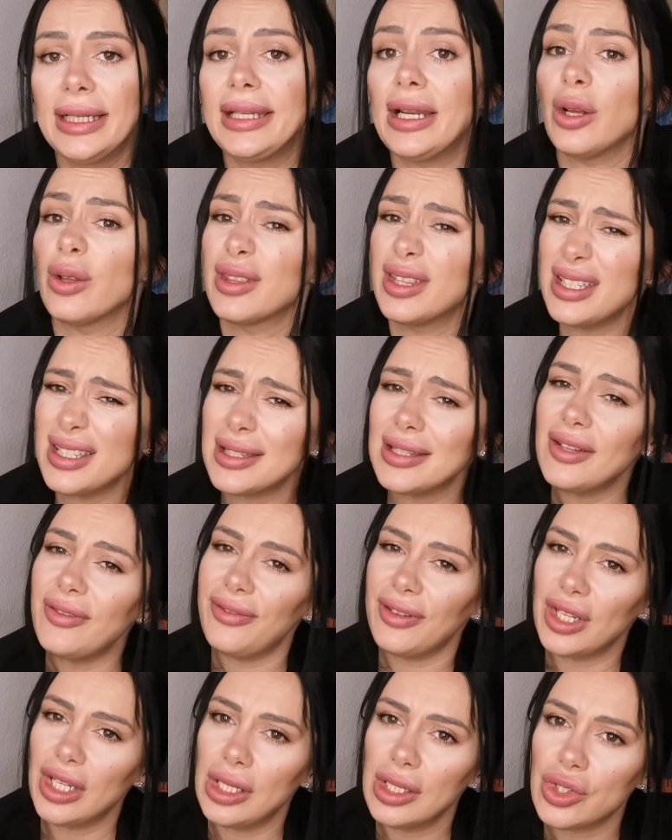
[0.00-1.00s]
Now, this
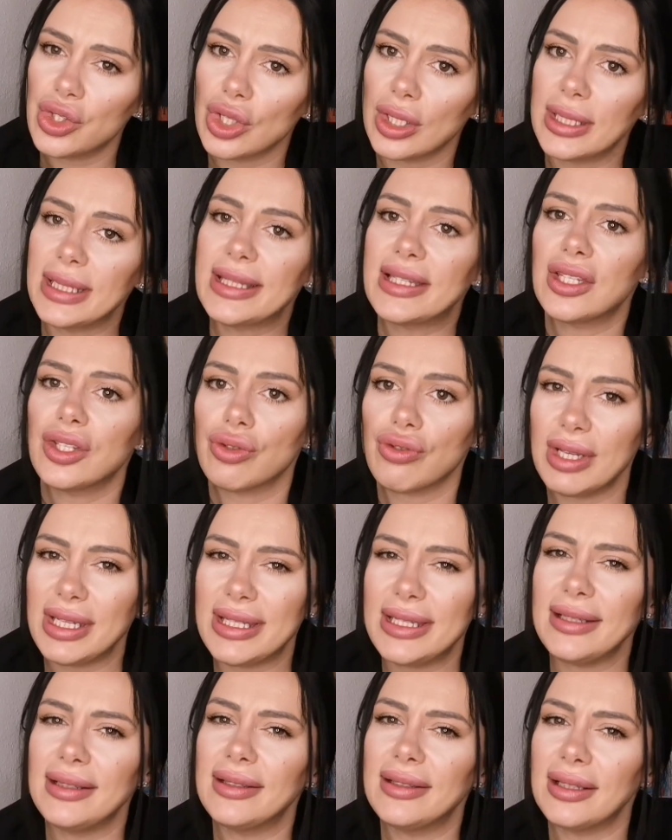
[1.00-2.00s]
definition is
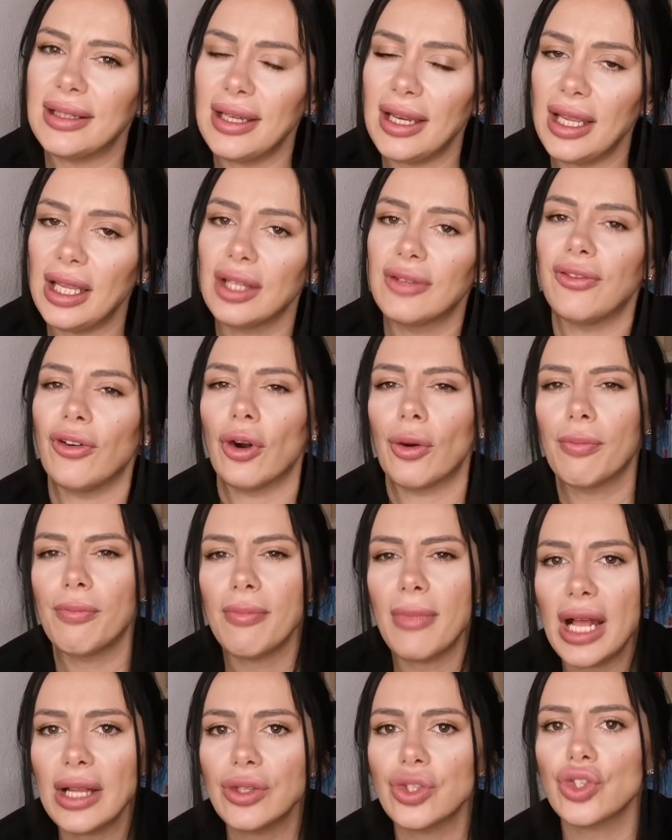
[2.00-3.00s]
stressing the need for
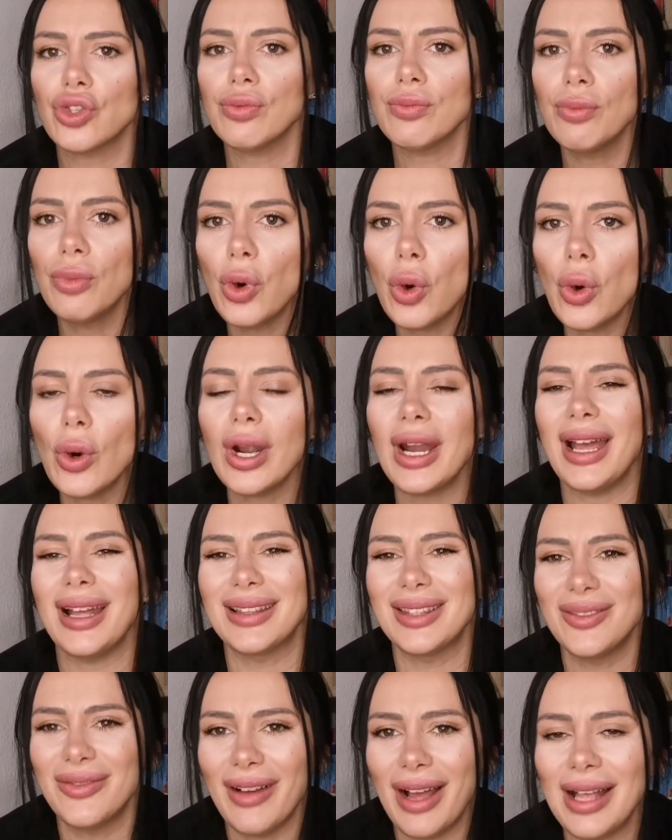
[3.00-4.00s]
much more
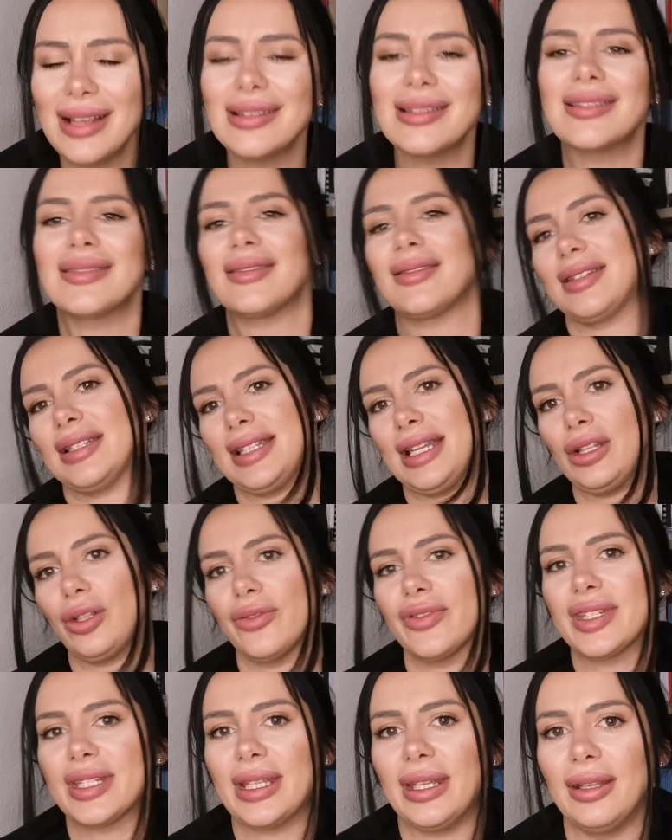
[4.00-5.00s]
advanced set
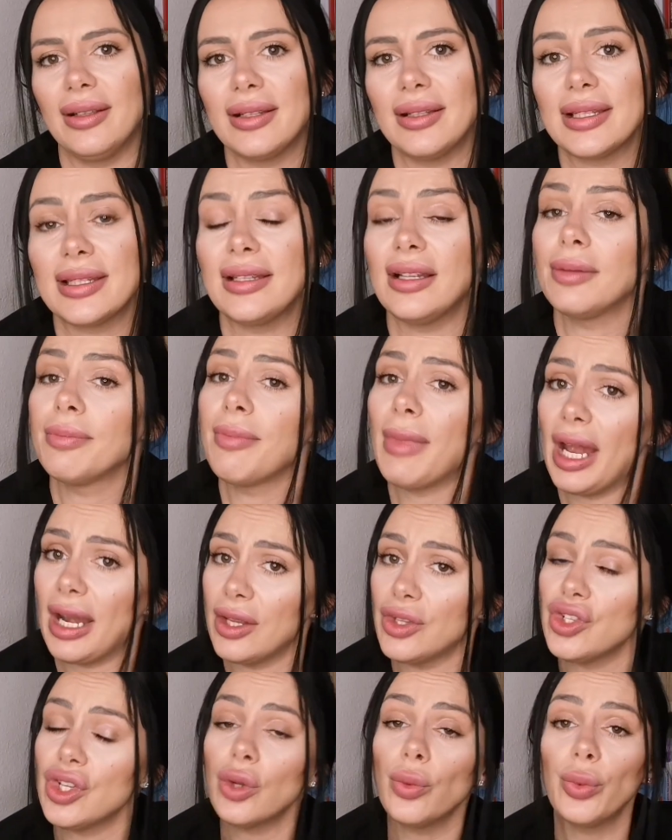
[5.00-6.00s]
of skills than
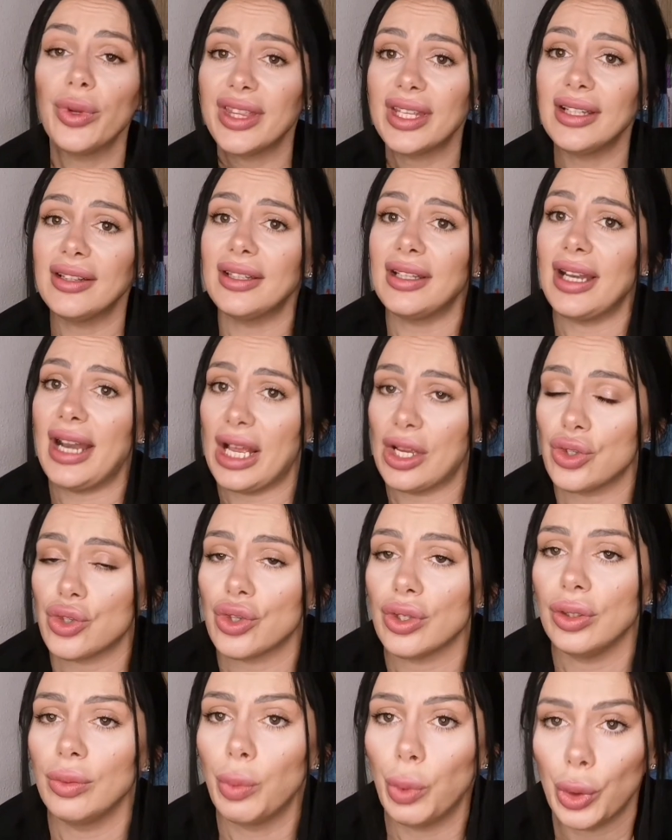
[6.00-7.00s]
managing within the
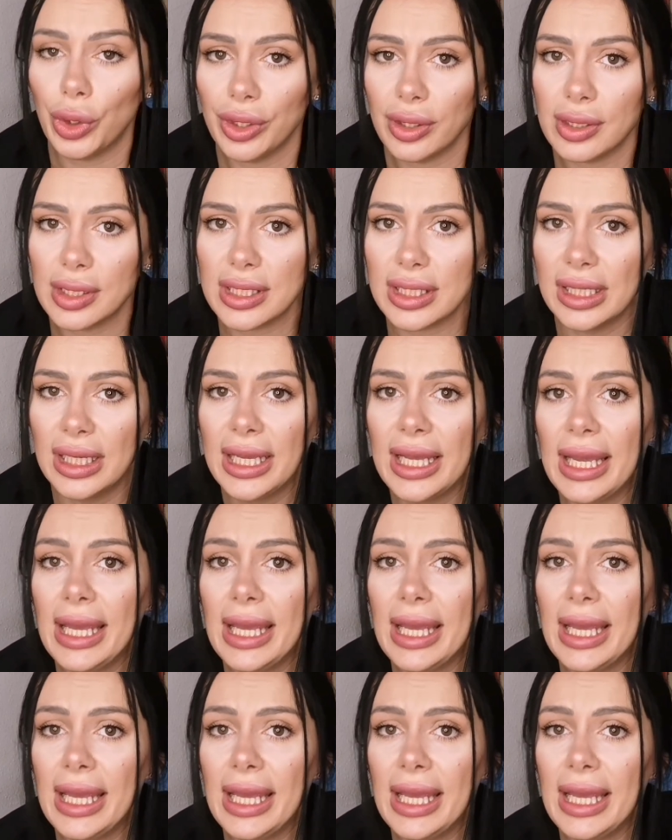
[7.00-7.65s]
national borders.